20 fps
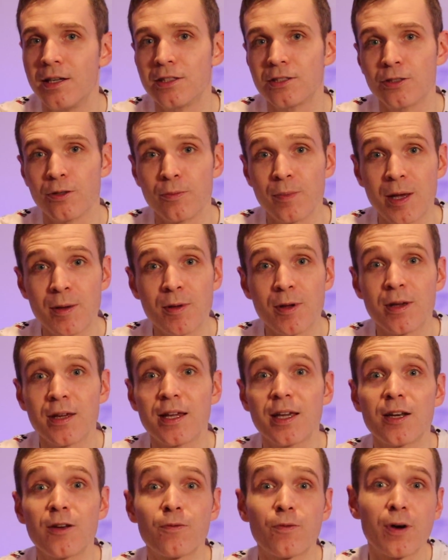So maybe
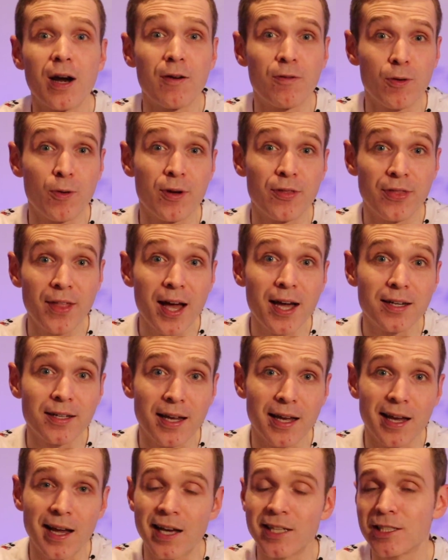get it for everyone that
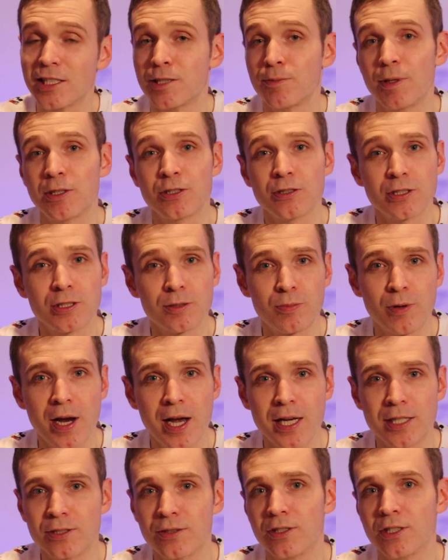day as a special
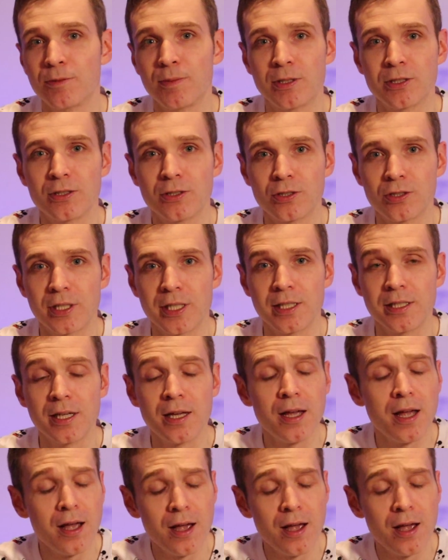surprise or a special treat.